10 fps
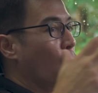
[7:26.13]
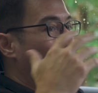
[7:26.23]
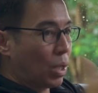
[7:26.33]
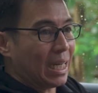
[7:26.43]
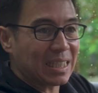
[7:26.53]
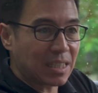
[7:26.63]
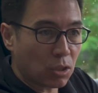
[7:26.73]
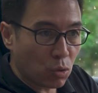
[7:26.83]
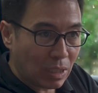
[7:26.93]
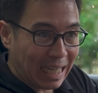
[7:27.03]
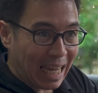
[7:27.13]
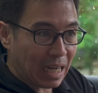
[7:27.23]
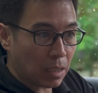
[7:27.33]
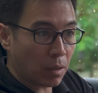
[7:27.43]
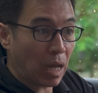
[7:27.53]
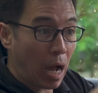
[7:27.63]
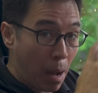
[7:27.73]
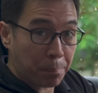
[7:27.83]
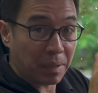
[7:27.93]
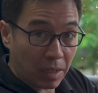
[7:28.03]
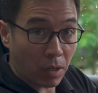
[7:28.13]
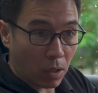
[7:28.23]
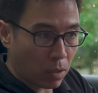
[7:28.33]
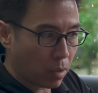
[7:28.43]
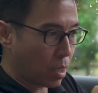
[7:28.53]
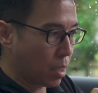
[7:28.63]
what it is that you get up here